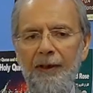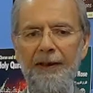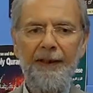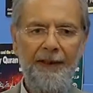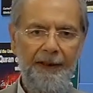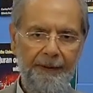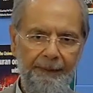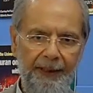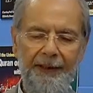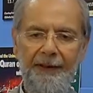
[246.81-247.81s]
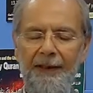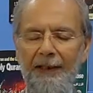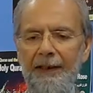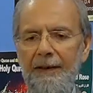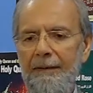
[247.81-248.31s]
then they can marry
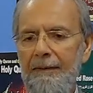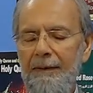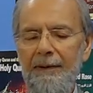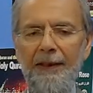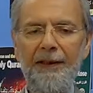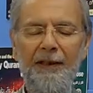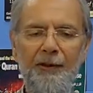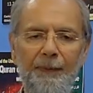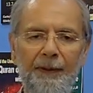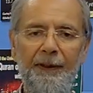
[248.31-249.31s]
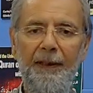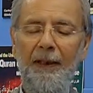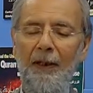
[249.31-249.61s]
second husband,